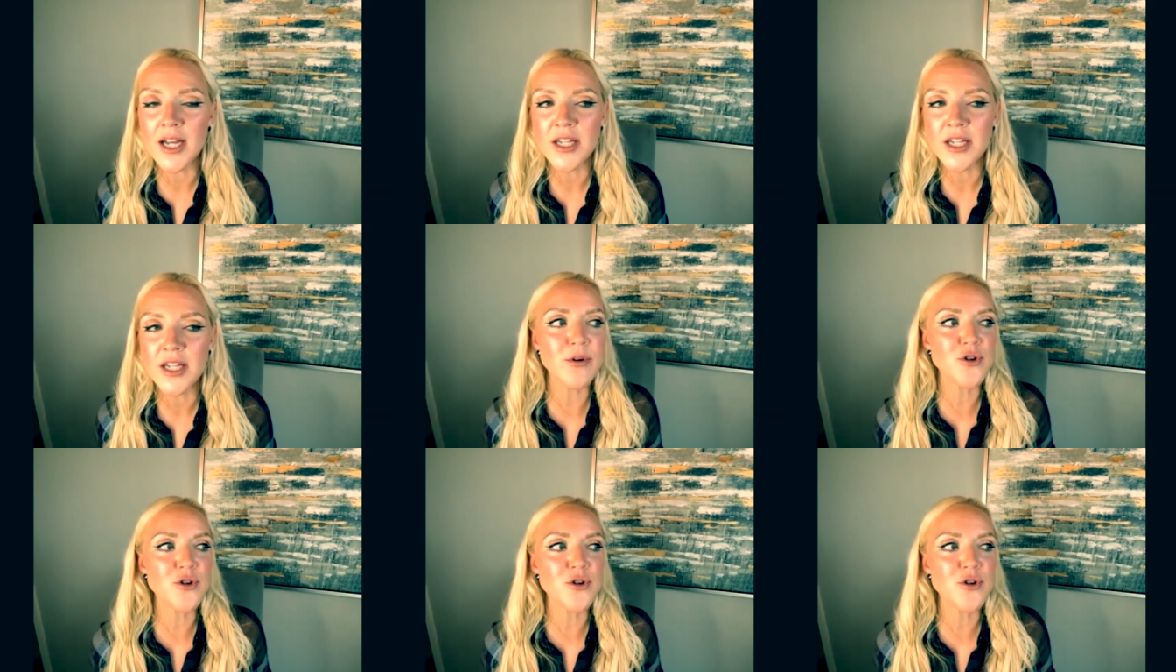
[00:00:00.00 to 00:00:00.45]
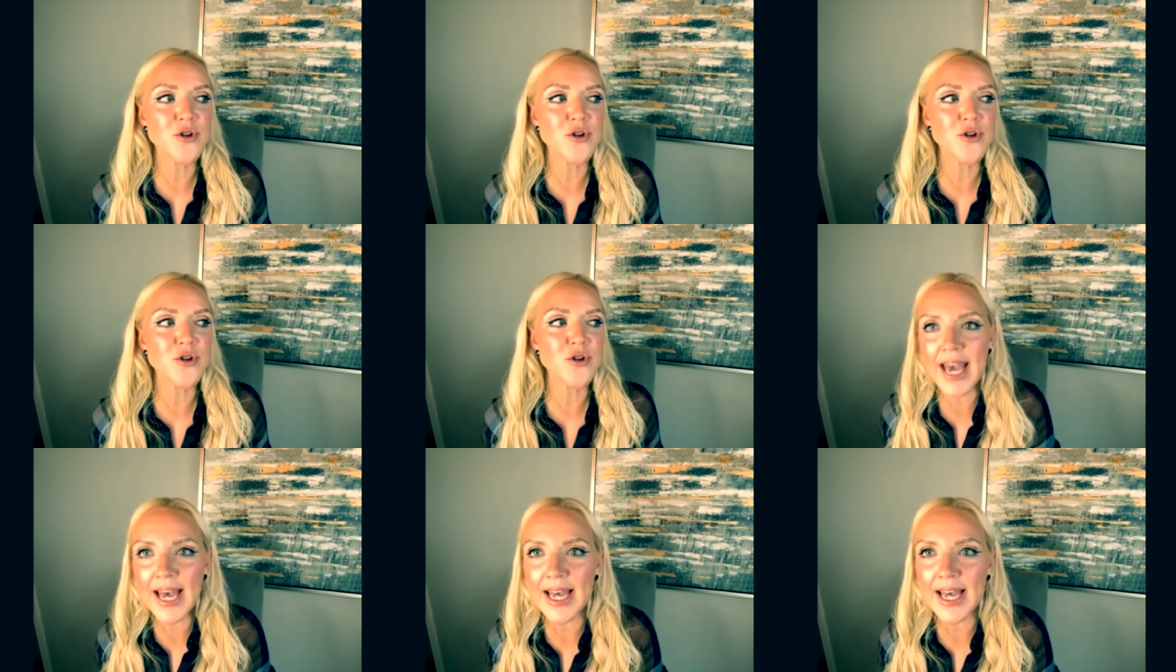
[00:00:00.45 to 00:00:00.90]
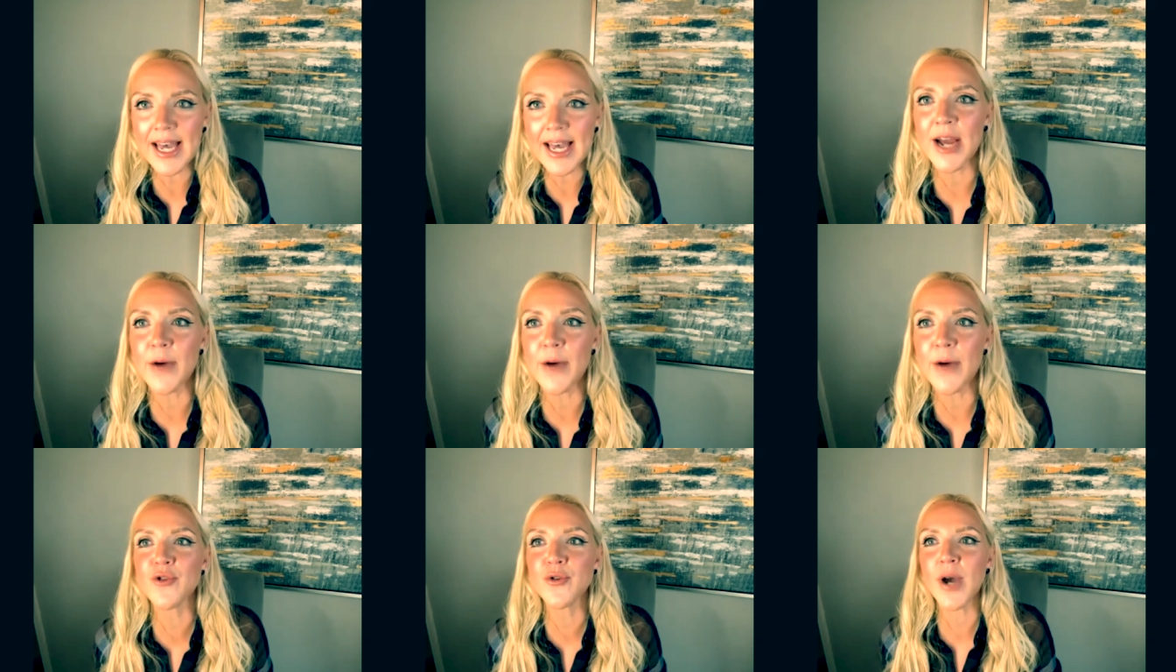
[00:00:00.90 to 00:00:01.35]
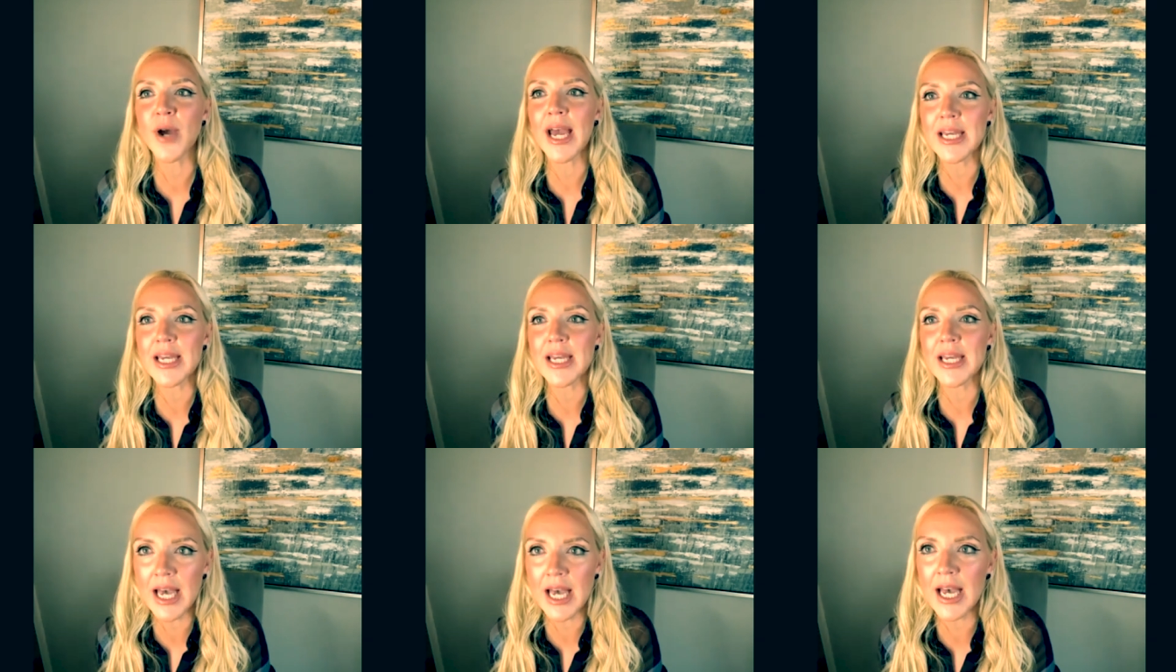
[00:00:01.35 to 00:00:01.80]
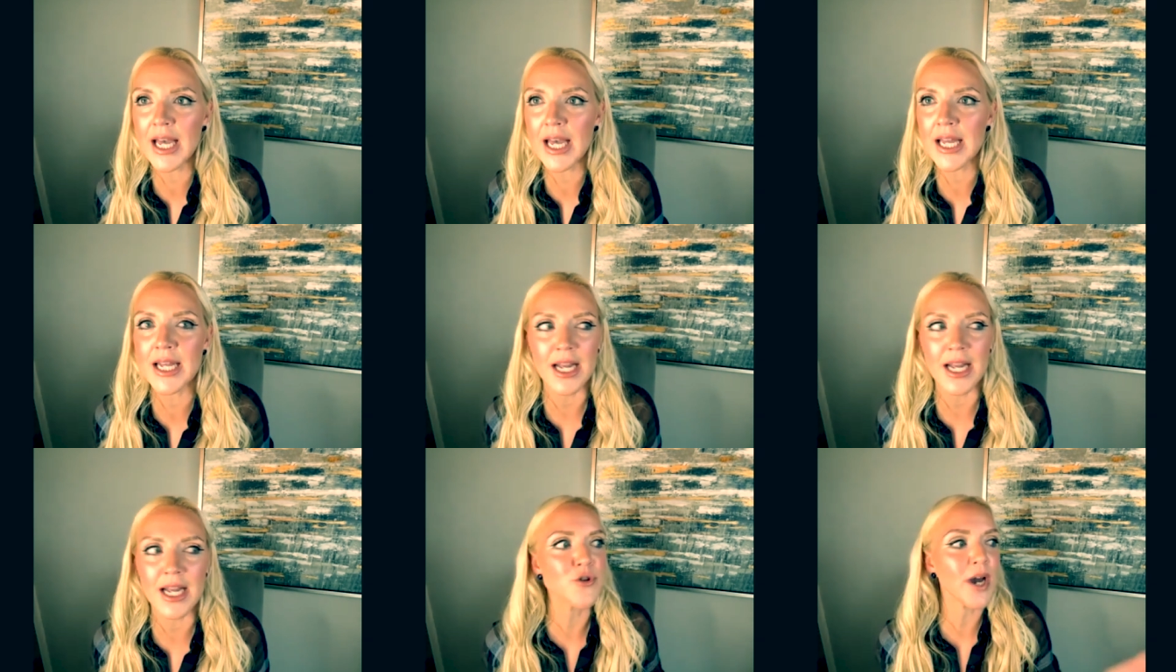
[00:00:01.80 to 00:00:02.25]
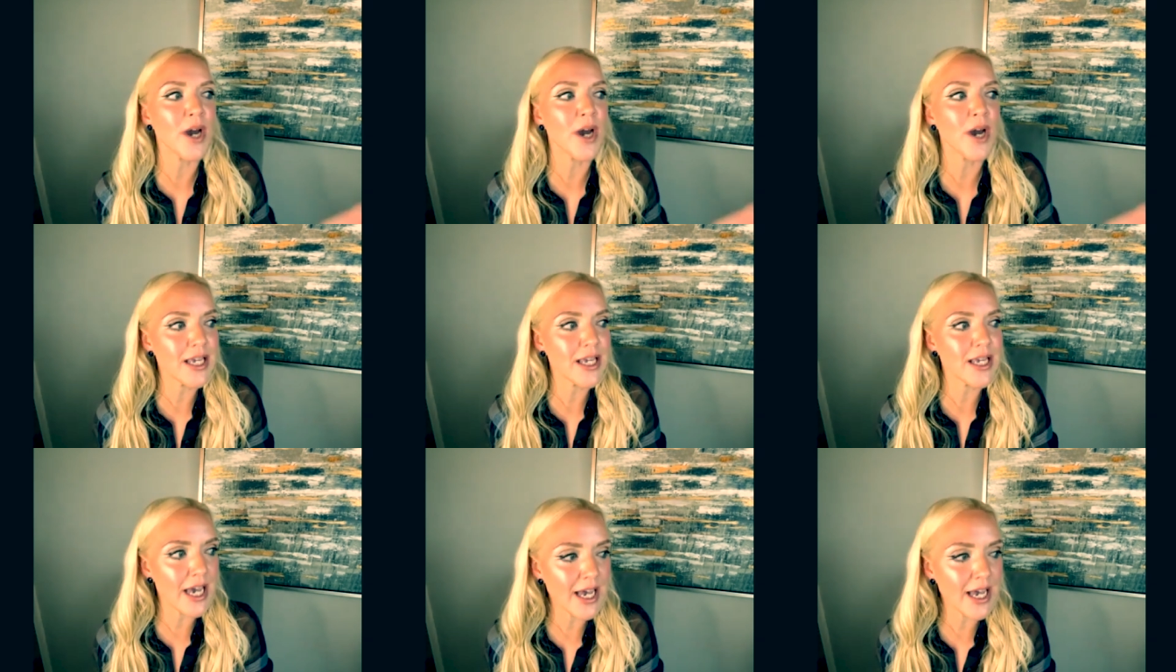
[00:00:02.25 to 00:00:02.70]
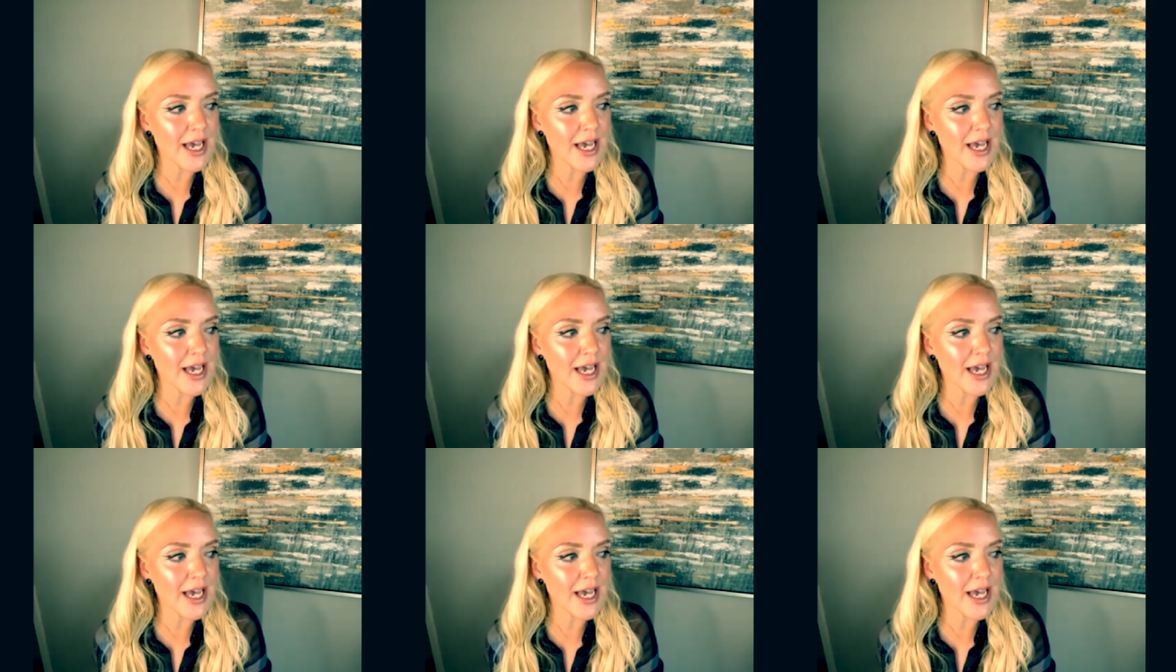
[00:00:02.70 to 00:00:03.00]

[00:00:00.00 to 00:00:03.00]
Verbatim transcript: So I would try again, and I would try again, and I would try again.